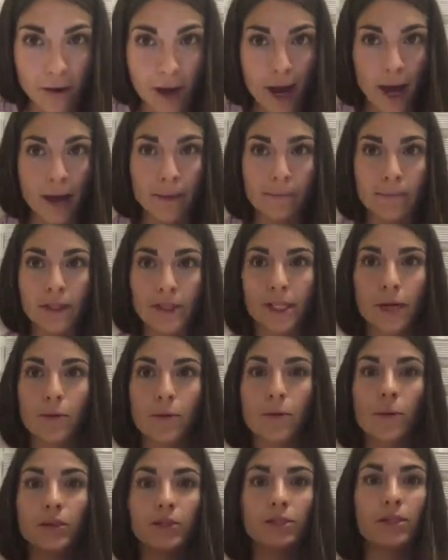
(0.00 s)
I'm the type
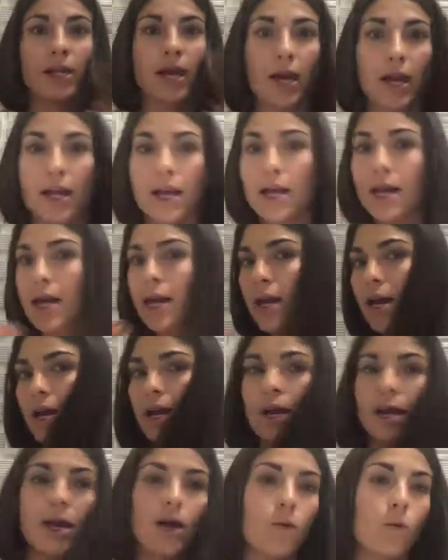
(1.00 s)
of person that
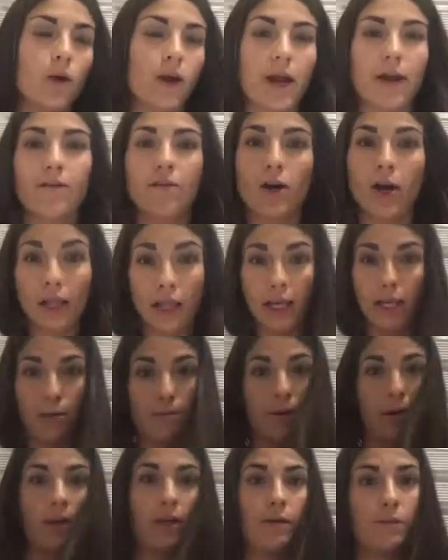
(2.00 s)
when I've got like a
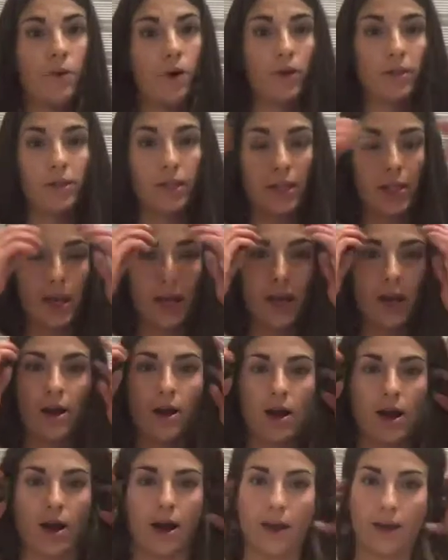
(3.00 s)
million balls in the
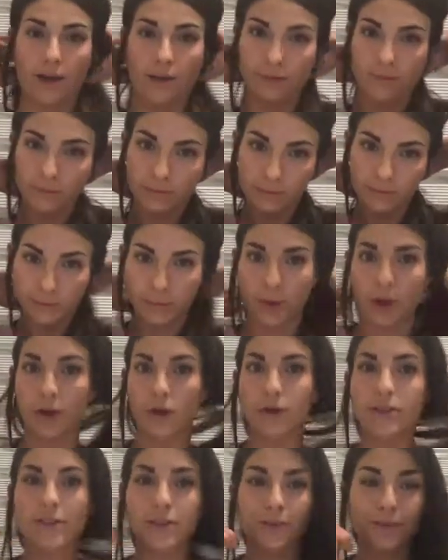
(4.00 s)
air,
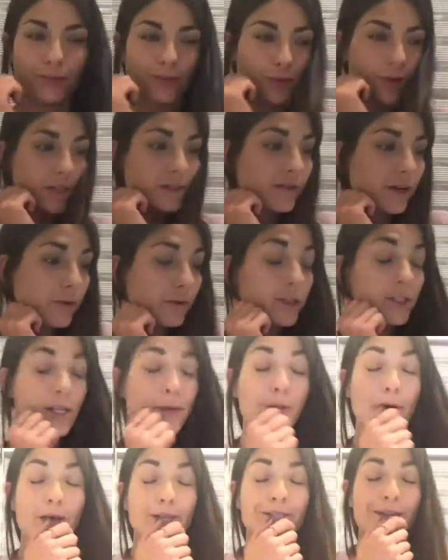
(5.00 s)
balls. It's always funny when you
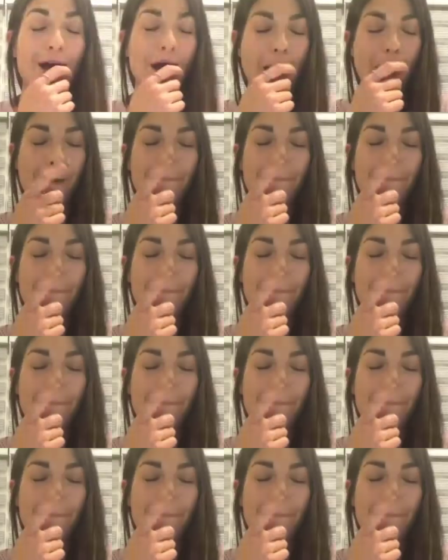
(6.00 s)
say balls.